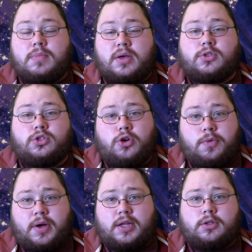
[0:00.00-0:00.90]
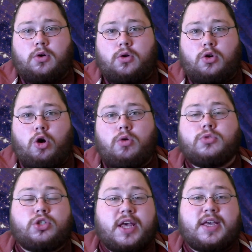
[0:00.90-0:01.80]

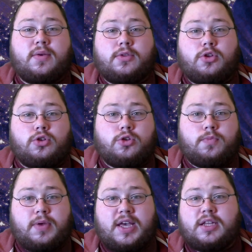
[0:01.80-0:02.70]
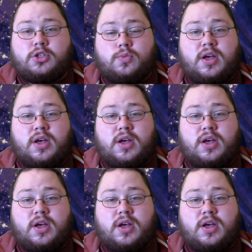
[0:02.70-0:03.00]
mouseandjoypad.com, check out the YouTube page,